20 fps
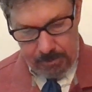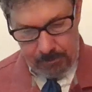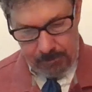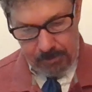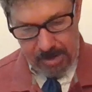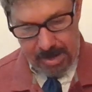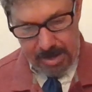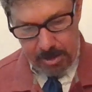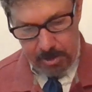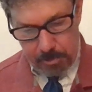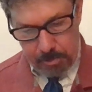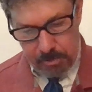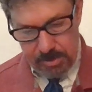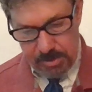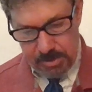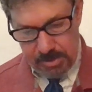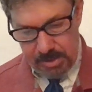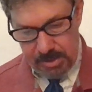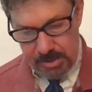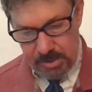fire
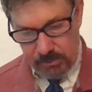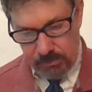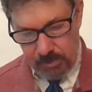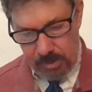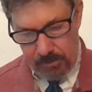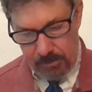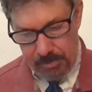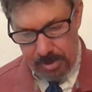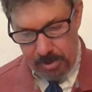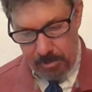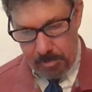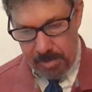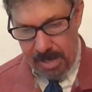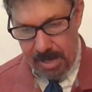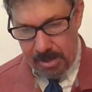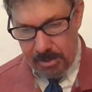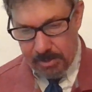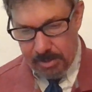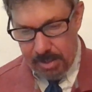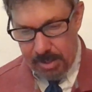proceeds from their
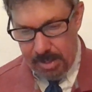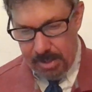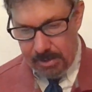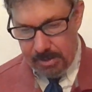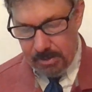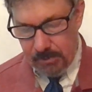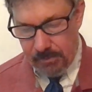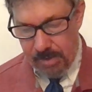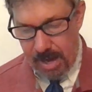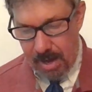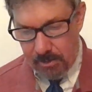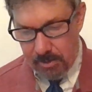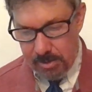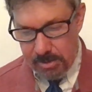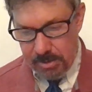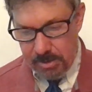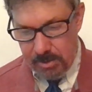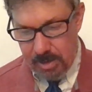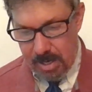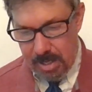mouth and
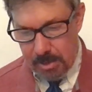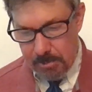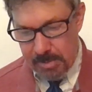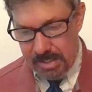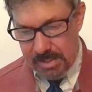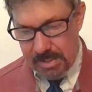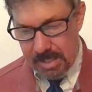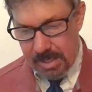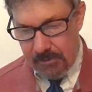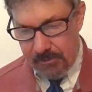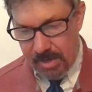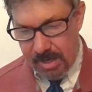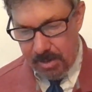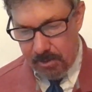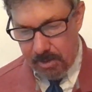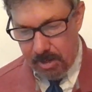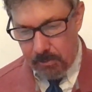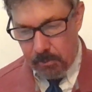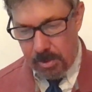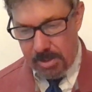devours their enemies. And if
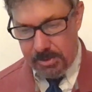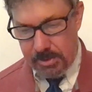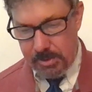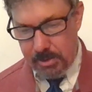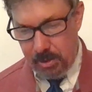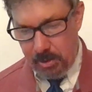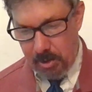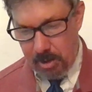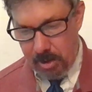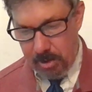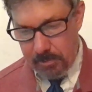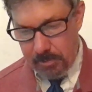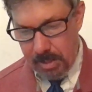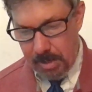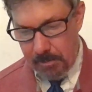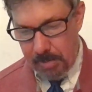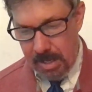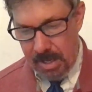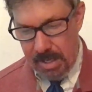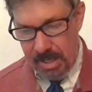anyone wants to harm
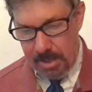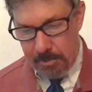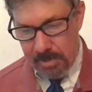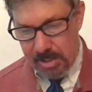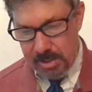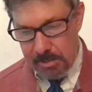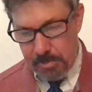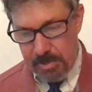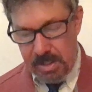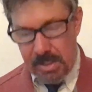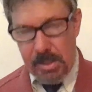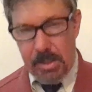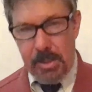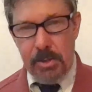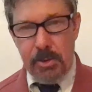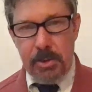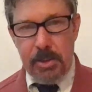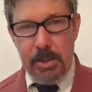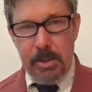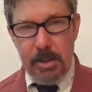them, he must be
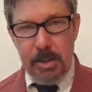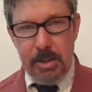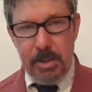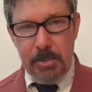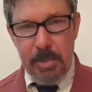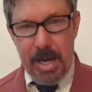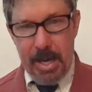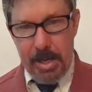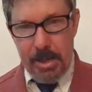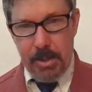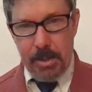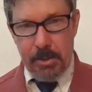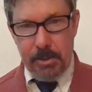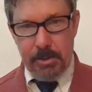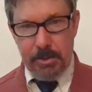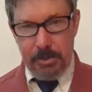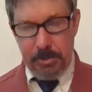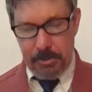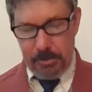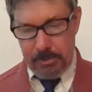killed in this
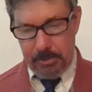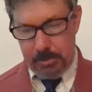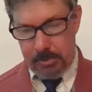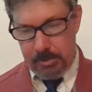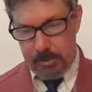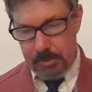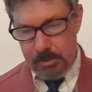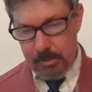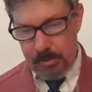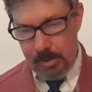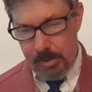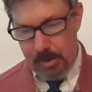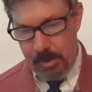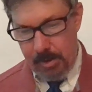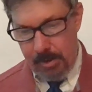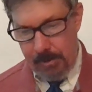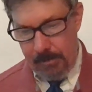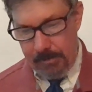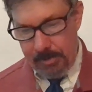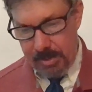manner.
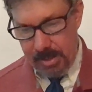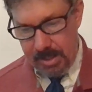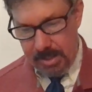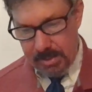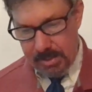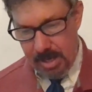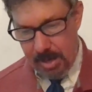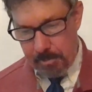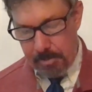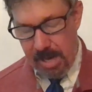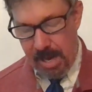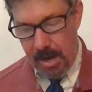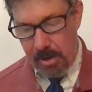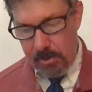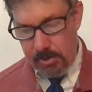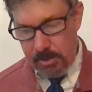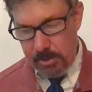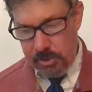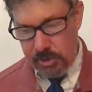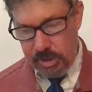These have
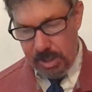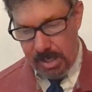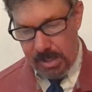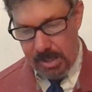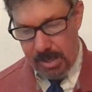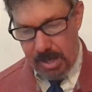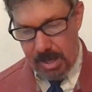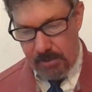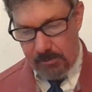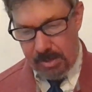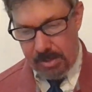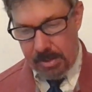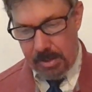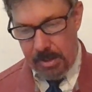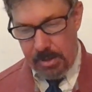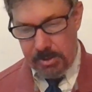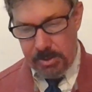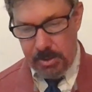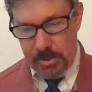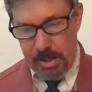power to shut heaven
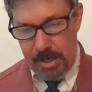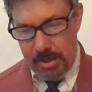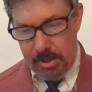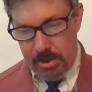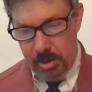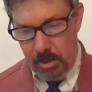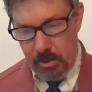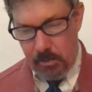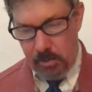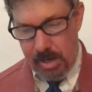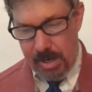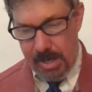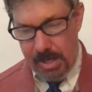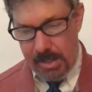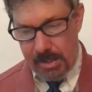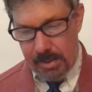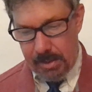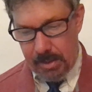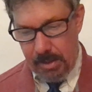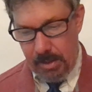so that no
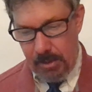rain